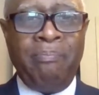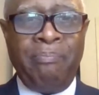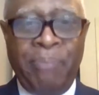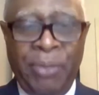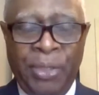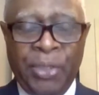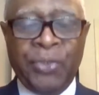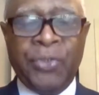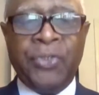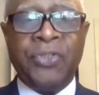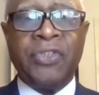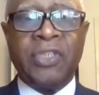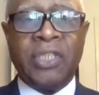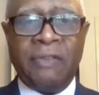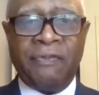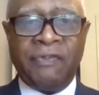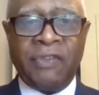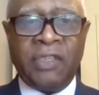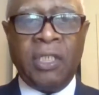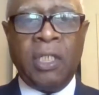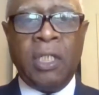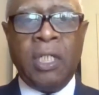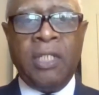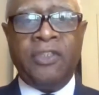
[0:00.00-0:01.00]
billions
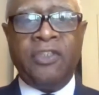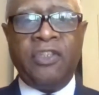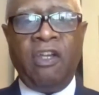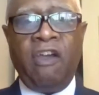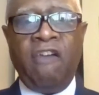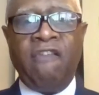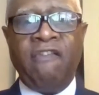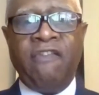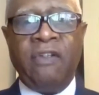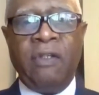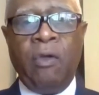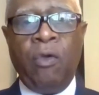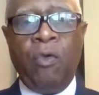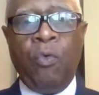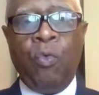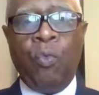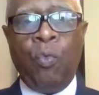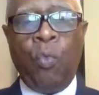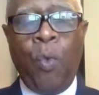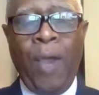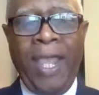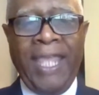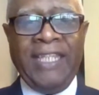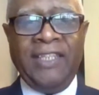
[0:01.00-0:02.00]
of tons of
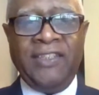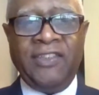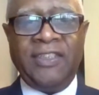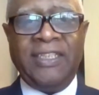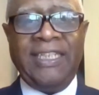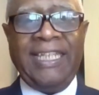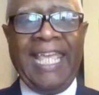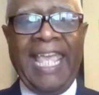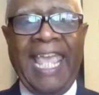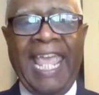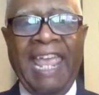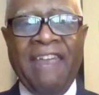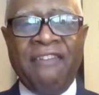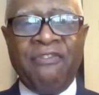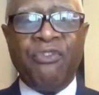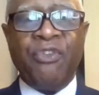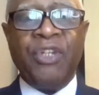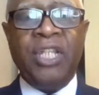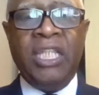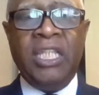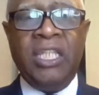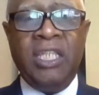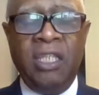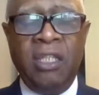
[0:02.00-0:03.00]
waste
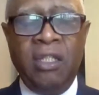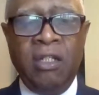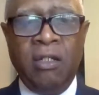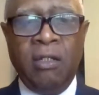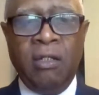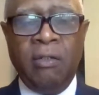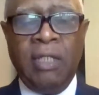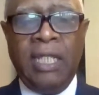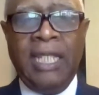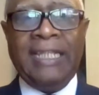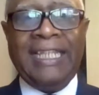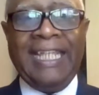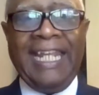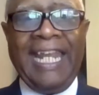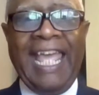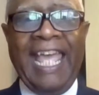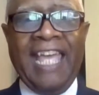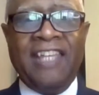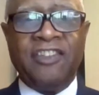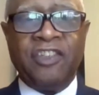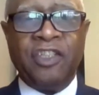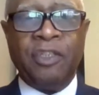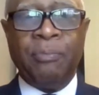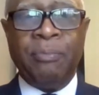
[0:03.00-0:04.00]
every year that
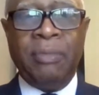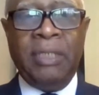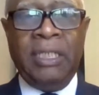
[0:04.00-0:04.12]
has to